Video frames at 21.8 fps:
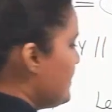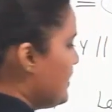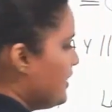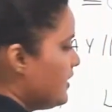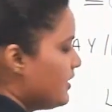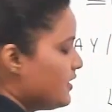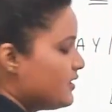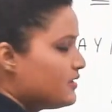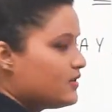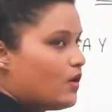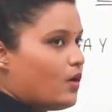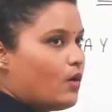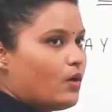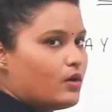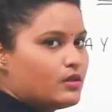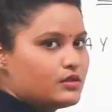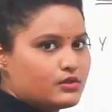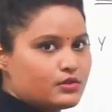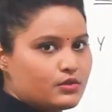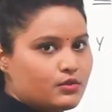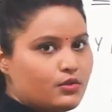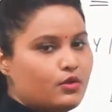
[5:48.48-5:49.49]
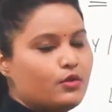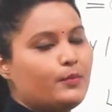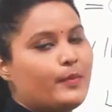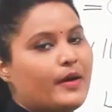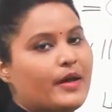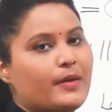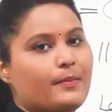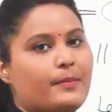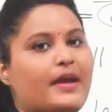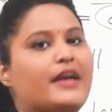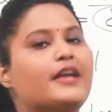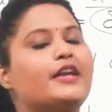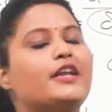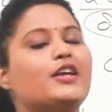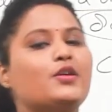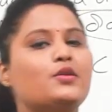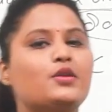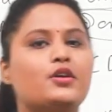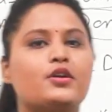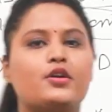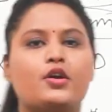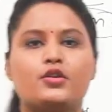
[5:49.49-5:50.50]
it is also
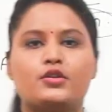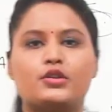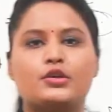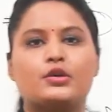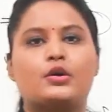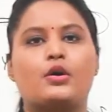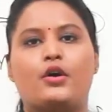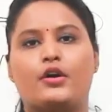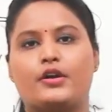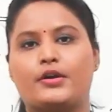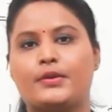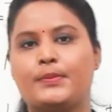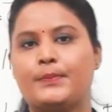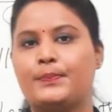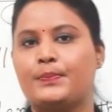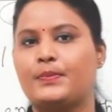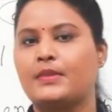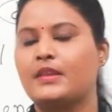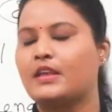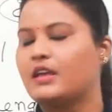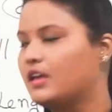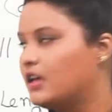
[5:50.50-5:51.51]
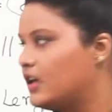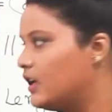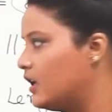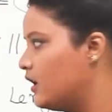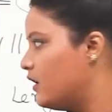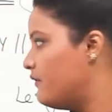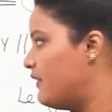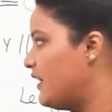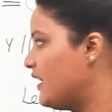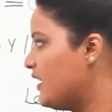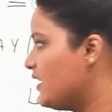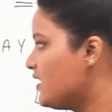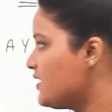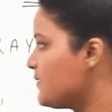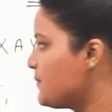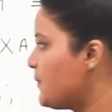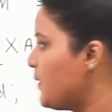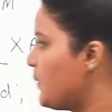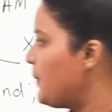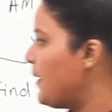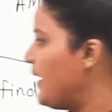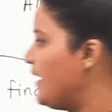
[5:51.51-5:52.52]
perpendicular on the chord. When it is
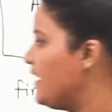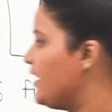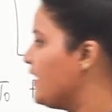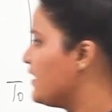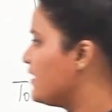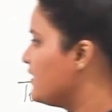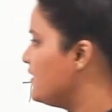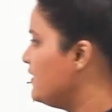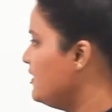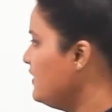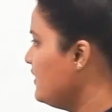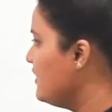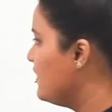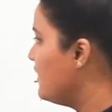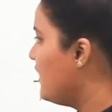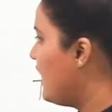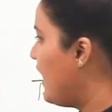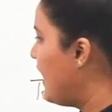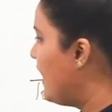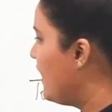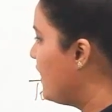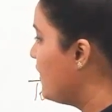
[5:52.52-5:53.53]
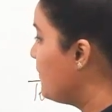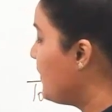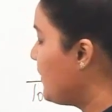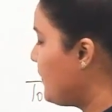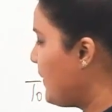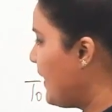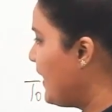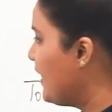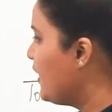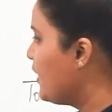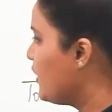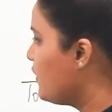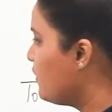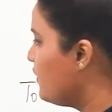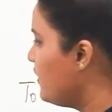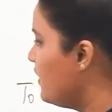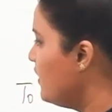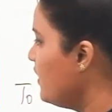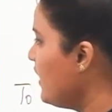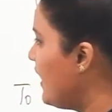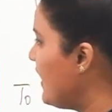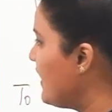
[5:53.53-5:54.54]
perpendicular,
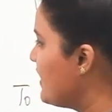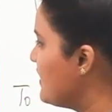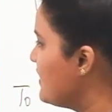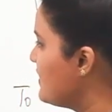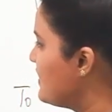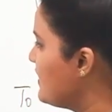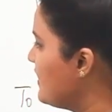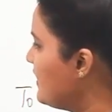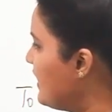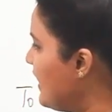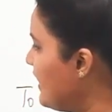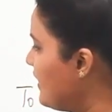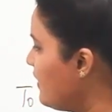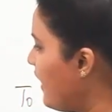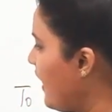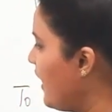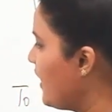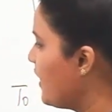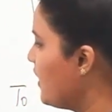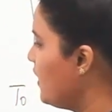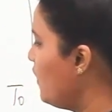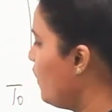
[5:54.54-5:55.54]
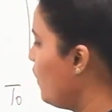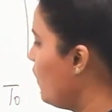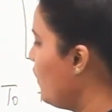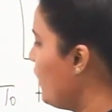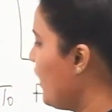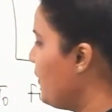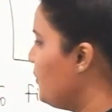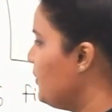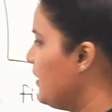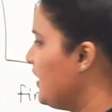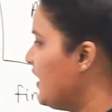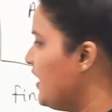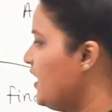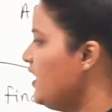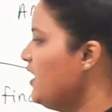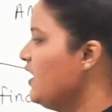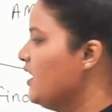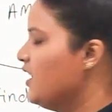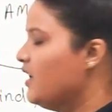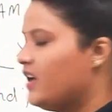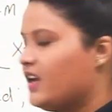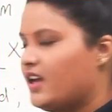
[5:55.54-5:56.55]
I can say that triangle
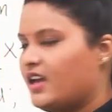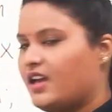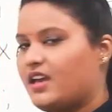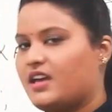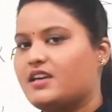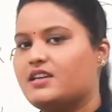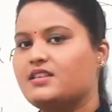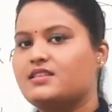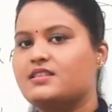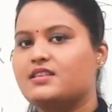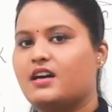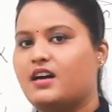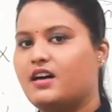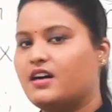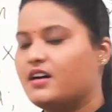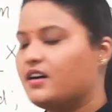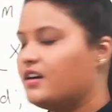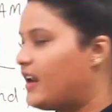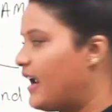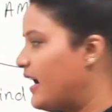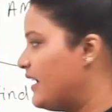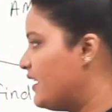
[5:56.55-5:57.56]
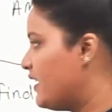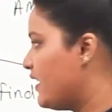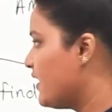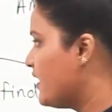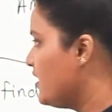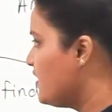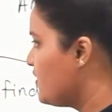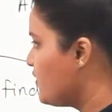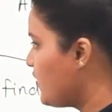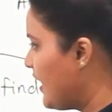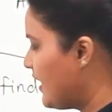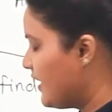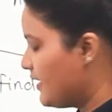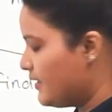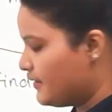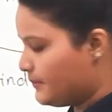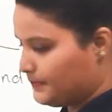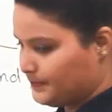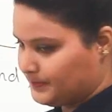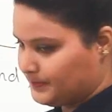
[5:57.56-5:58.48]
OMD is a right angle triangle.